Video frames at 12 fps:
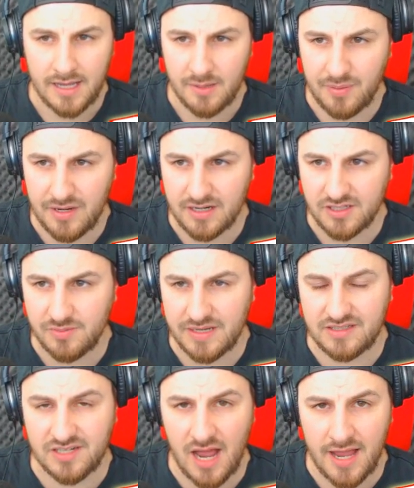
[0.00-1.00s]
I appear to be
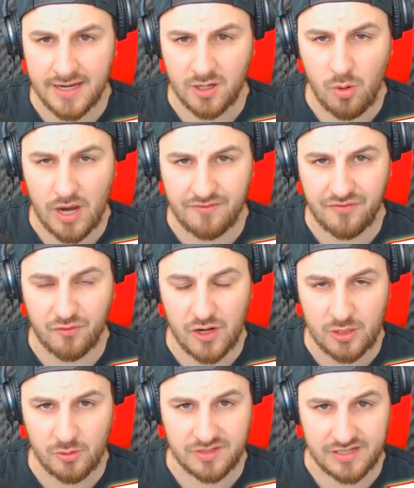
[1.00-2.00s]
dying quite
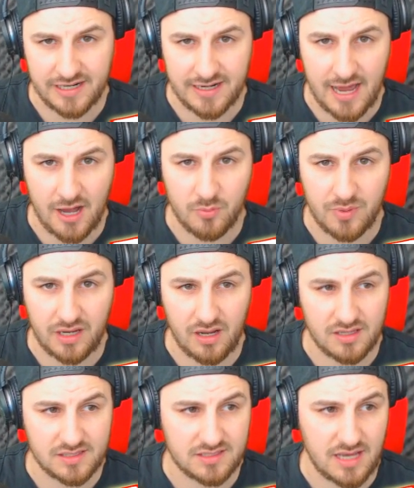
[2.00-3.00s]
frequently now
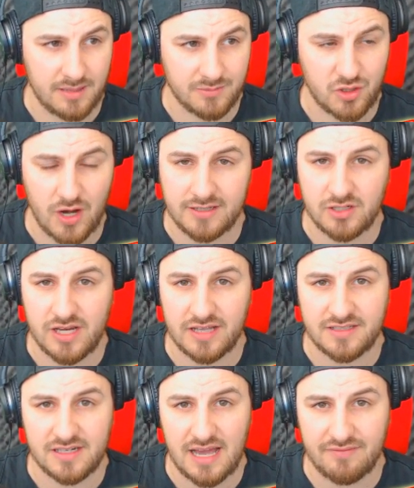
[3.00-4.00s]
because I'm trying to
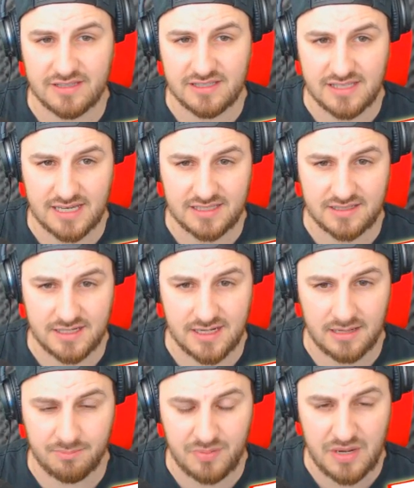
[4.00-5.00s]
get to level 60
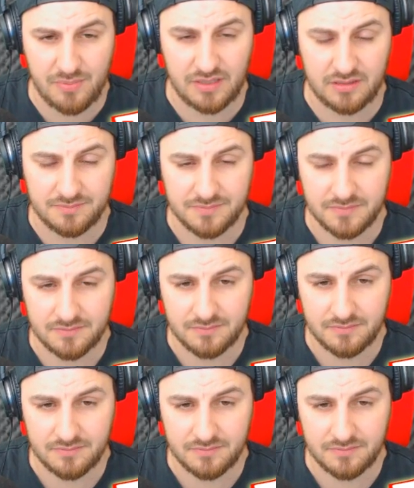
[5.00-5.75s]
and people,